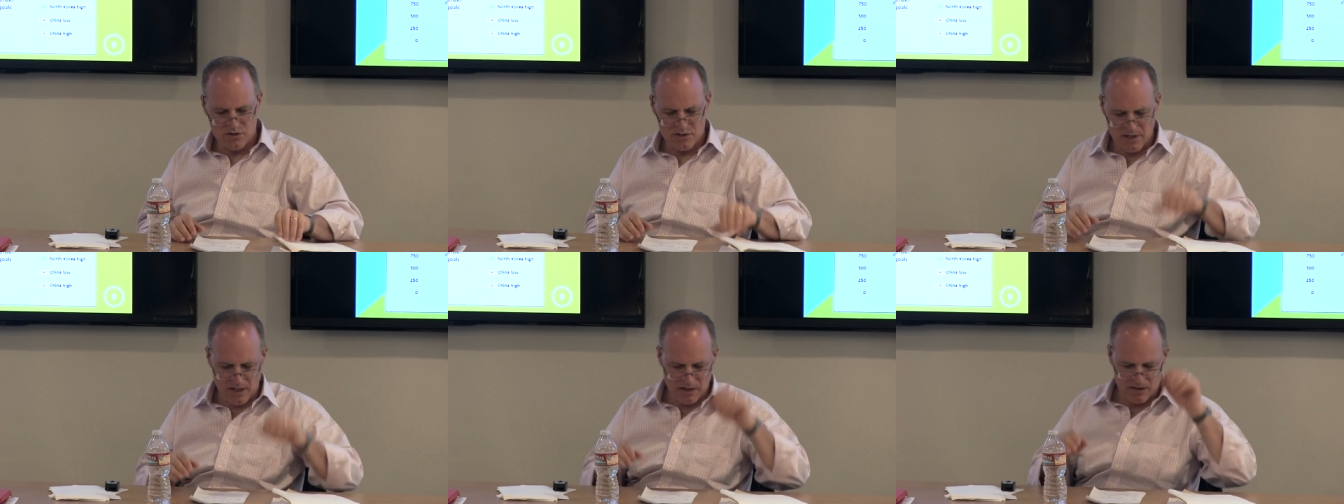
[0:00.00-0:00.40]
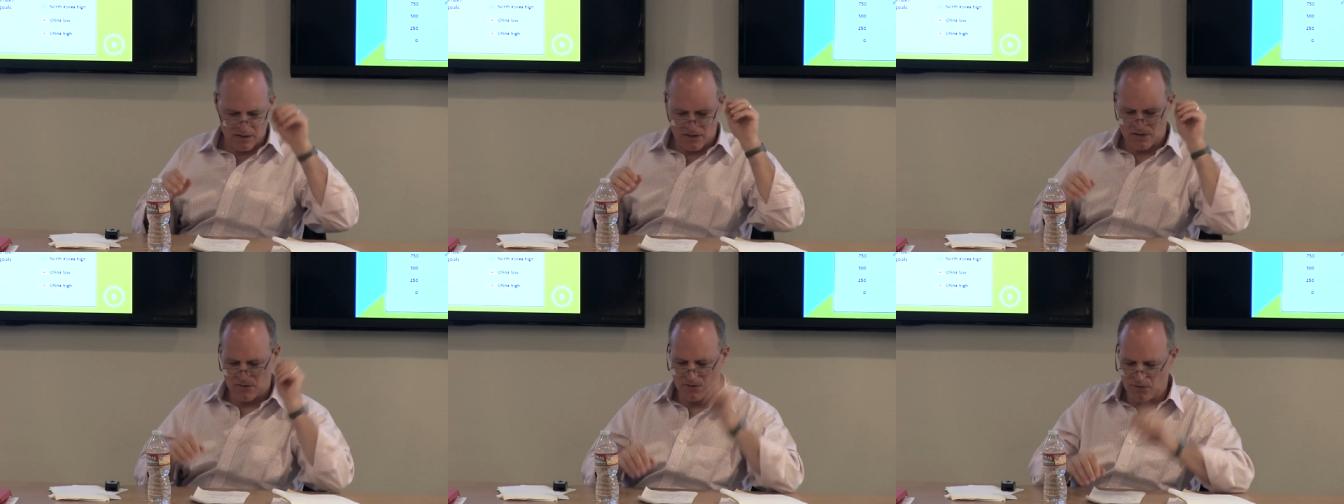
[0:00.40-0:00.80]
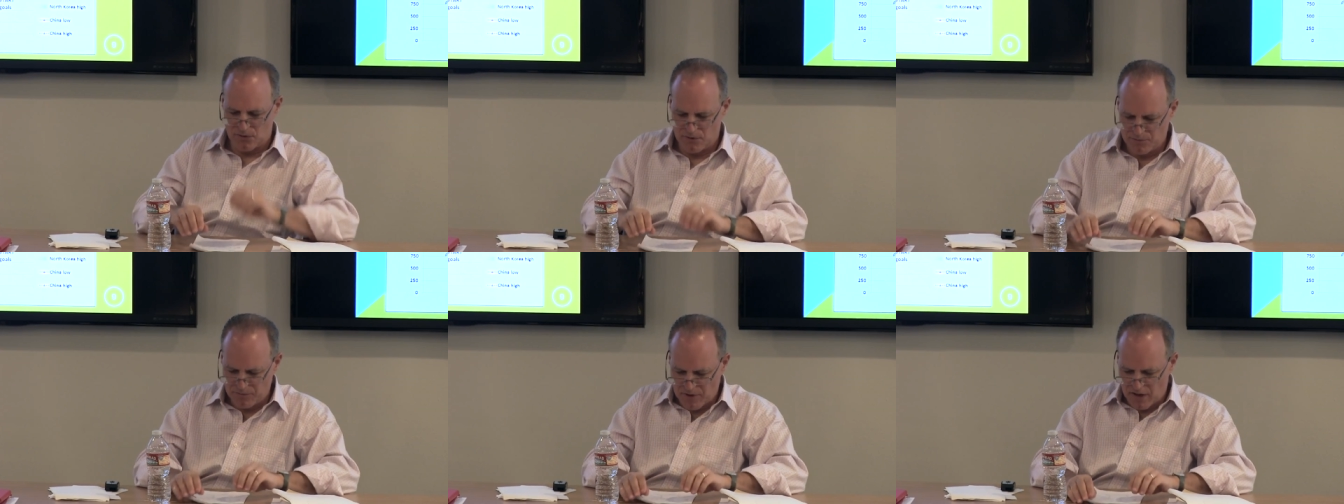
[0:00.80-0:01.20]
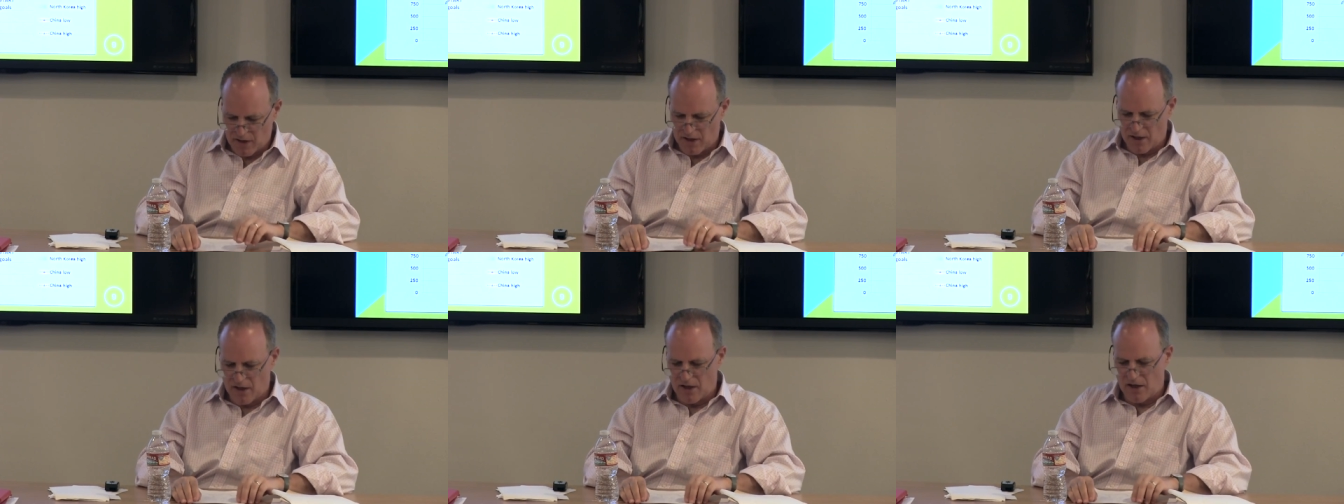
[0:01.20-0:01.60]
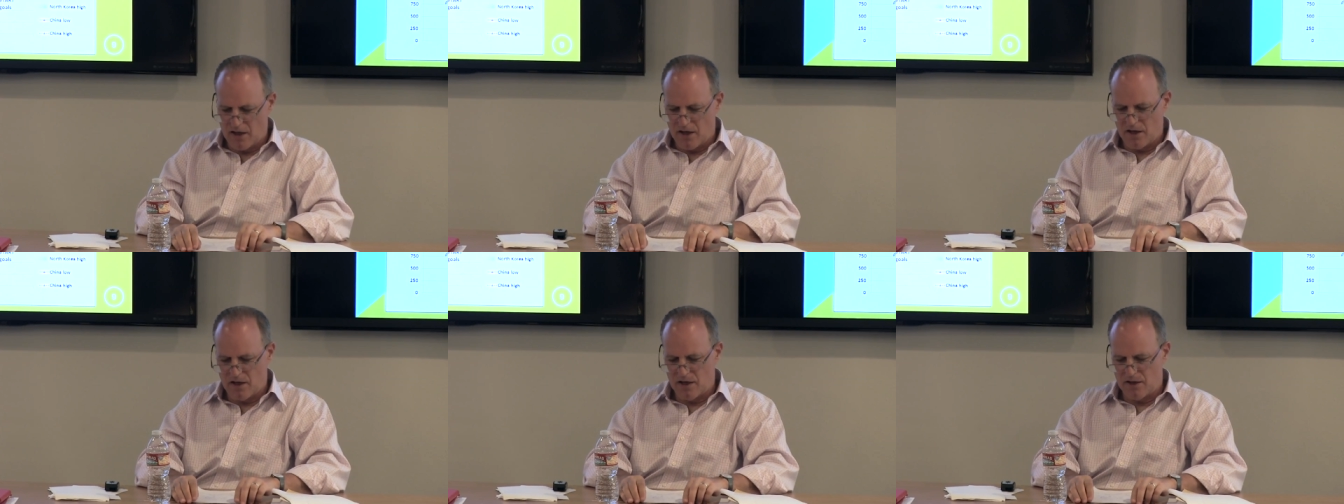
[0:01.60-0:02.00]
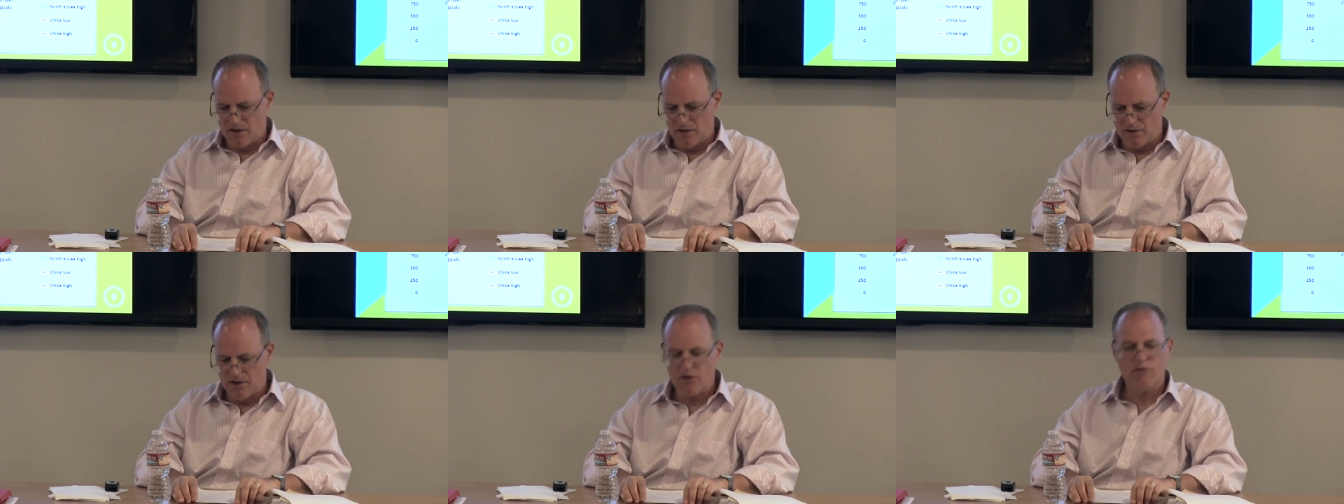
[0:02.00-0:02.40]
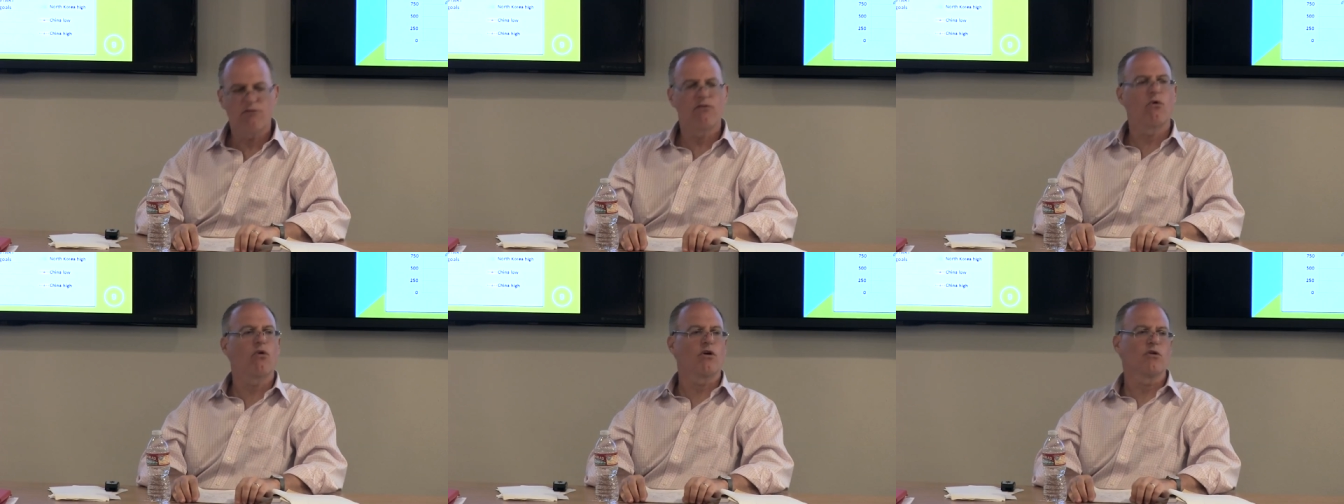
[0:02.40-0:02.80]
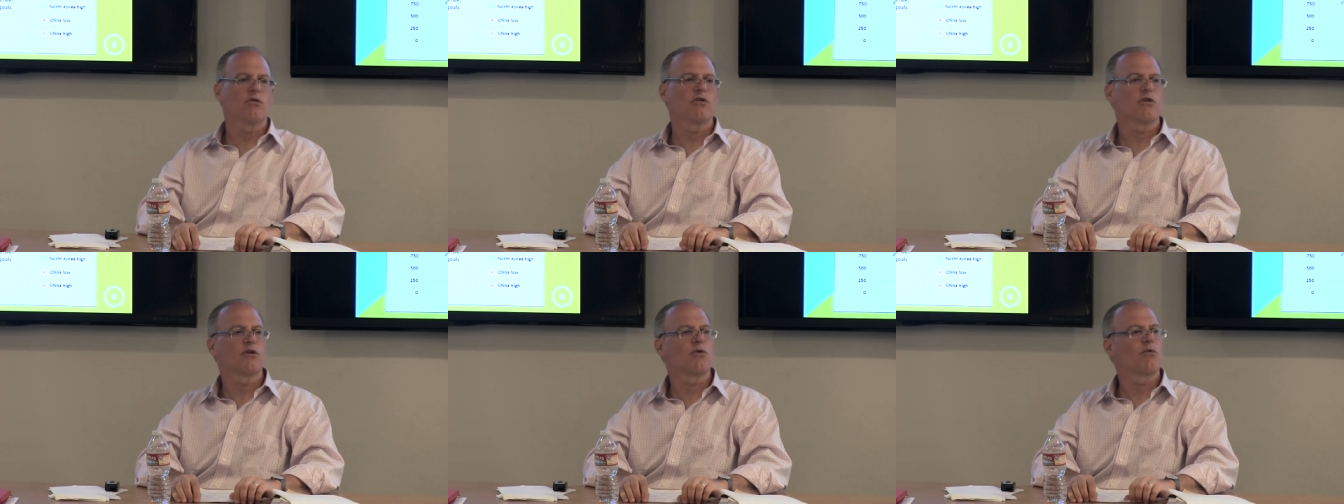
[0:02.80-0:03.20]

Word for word: the second school, uh, they're for it.